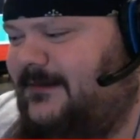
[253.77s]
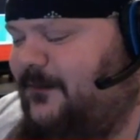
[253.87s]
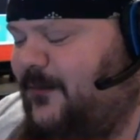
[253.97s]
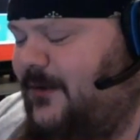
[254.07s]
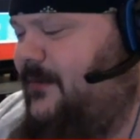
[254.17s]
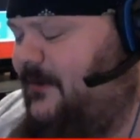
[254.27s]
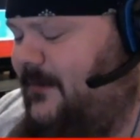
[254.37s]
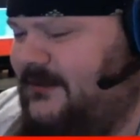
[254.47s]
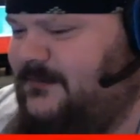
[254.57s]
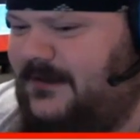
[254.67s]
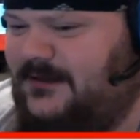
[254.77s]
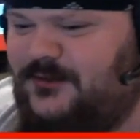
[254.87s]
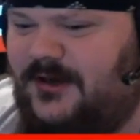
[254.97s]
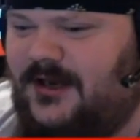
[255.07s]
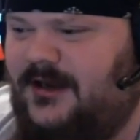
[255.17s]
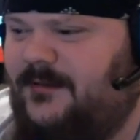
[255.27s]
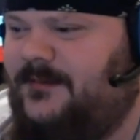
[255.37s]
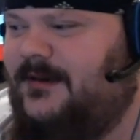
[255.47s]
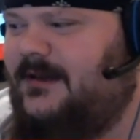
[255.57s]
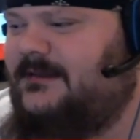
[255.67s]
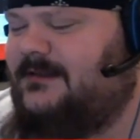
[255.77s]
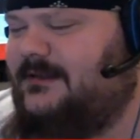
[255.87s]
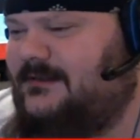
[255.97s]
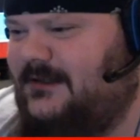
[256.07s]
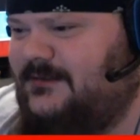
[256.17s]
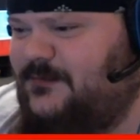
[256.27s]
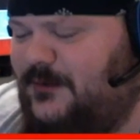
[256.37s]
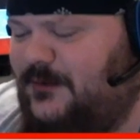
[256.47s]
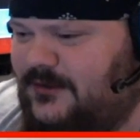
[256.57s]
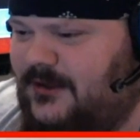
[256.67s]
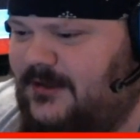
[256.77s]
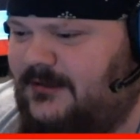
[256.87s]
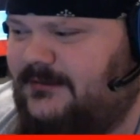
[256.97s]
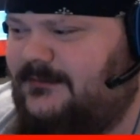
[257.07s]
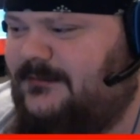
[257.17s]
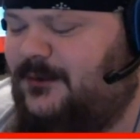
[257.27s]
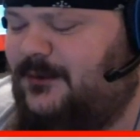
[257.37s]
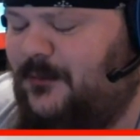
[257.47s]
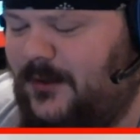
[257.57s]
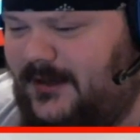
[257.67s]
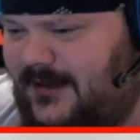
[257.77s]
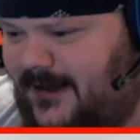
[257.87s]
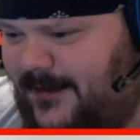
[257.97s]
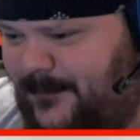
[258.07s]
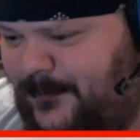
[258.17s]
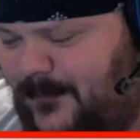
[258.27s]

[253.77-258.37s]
what can best be described as a 6 foot tall humanoid cat.